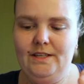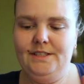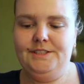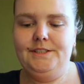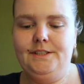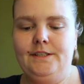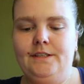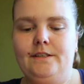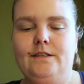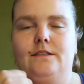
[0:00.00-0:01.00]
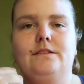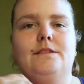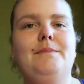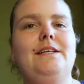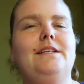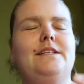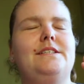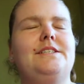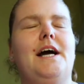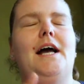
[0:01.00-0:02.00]
It's a, to me,
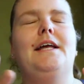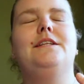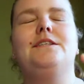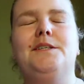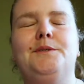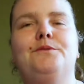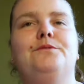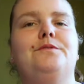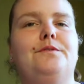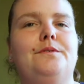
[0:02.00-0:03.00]
it's kind of